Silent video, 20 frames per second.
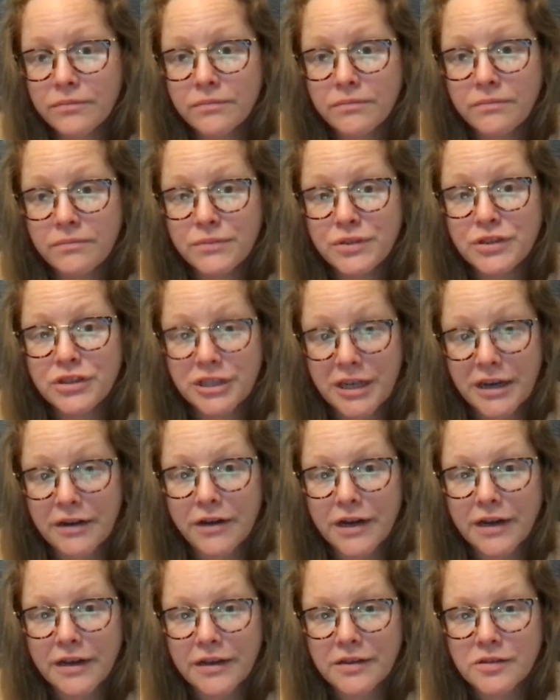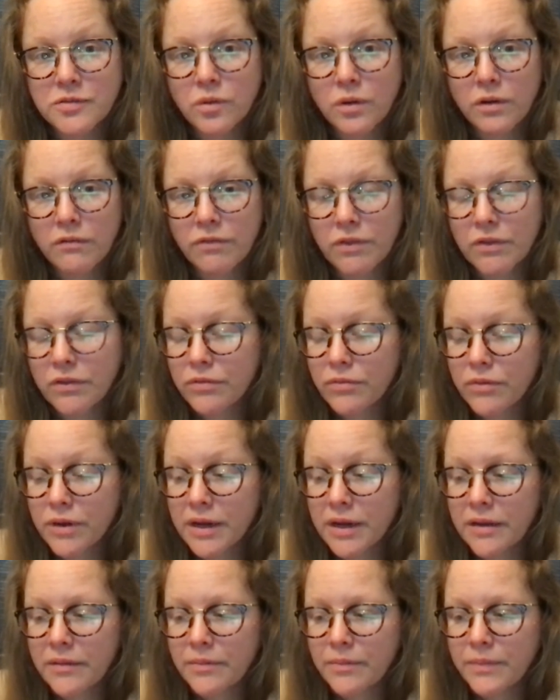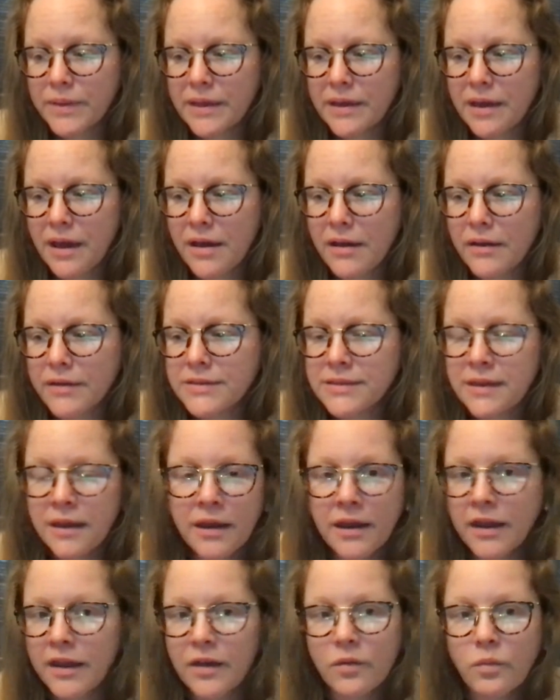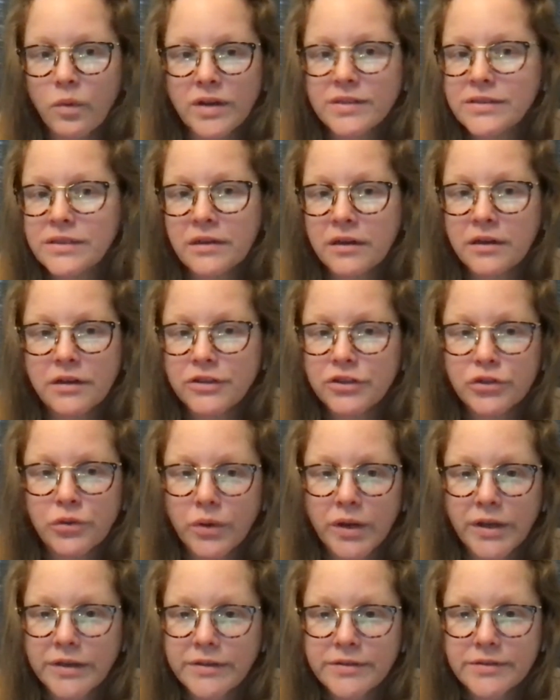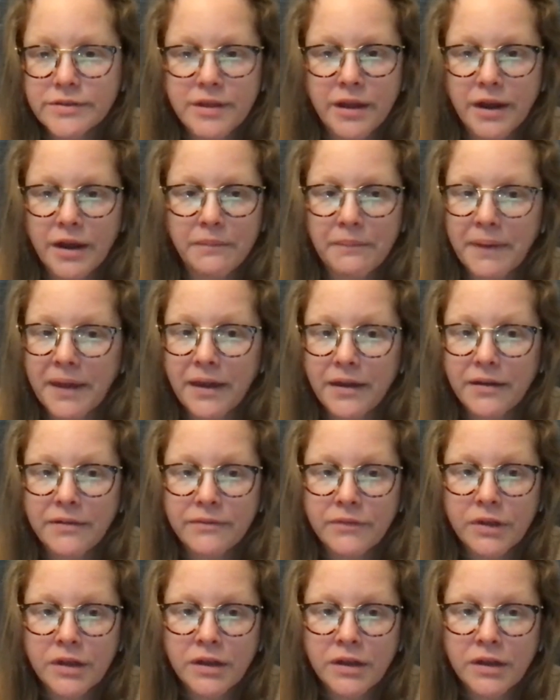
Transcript: sharing as one of the 3 because it wasn't a choice that I made.